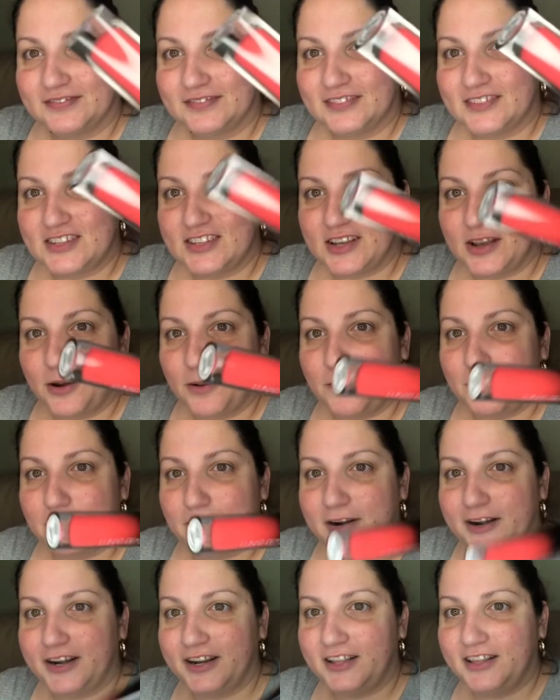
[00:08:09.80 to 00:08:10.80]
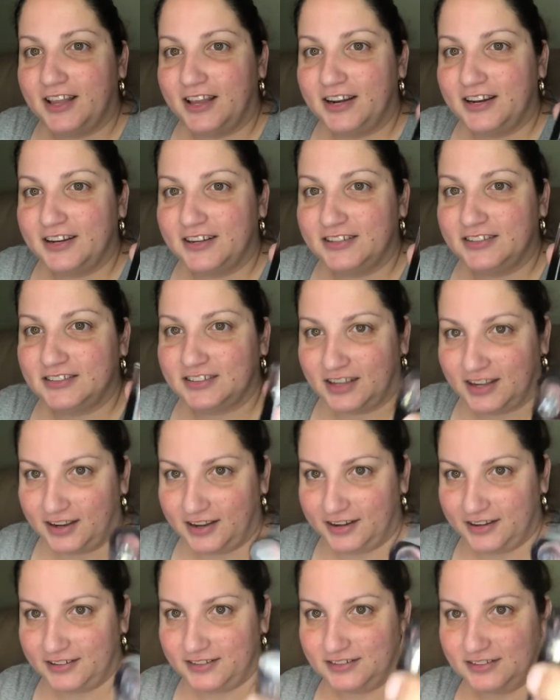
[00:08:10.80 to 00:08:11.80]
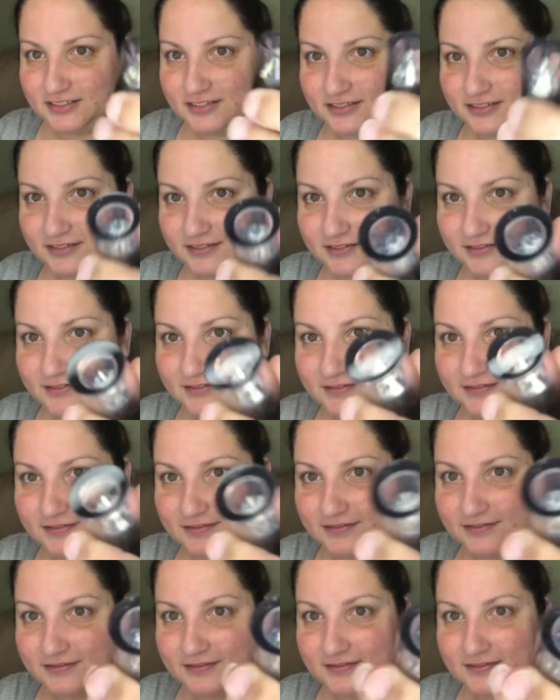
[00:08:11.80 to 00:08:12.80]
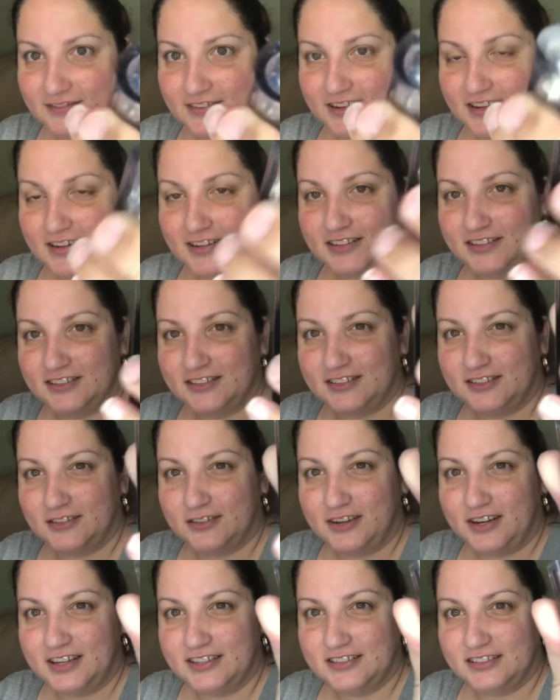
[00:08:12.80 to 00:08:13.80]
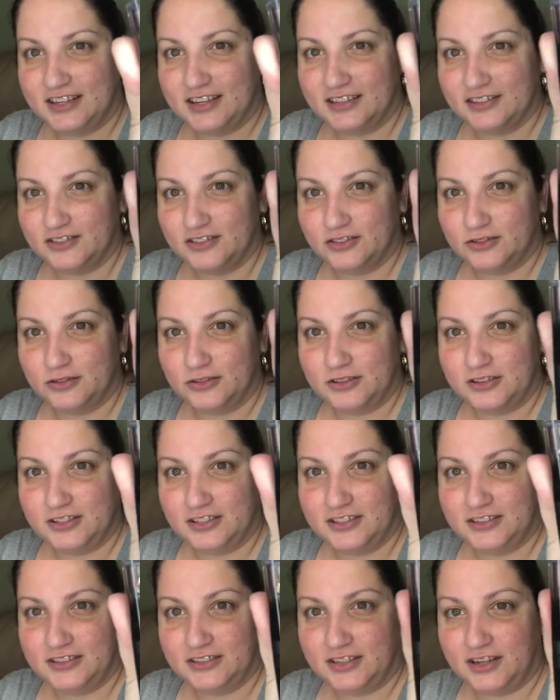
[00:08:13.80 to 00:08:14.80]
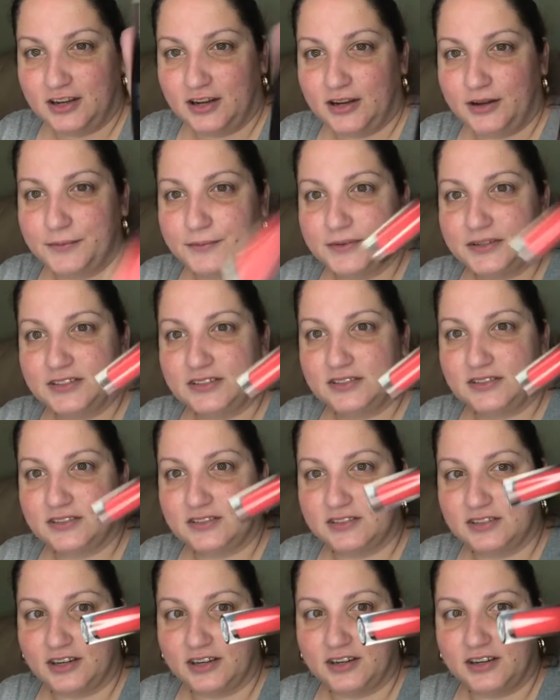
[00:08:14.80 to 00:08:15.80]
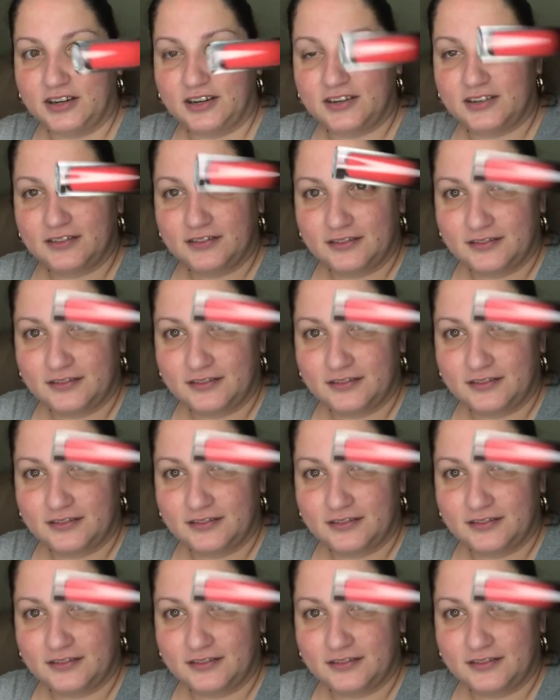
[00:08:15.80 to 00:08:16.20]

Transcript: See how pretty that is, guys? Still has that jewel on top. It's stunning.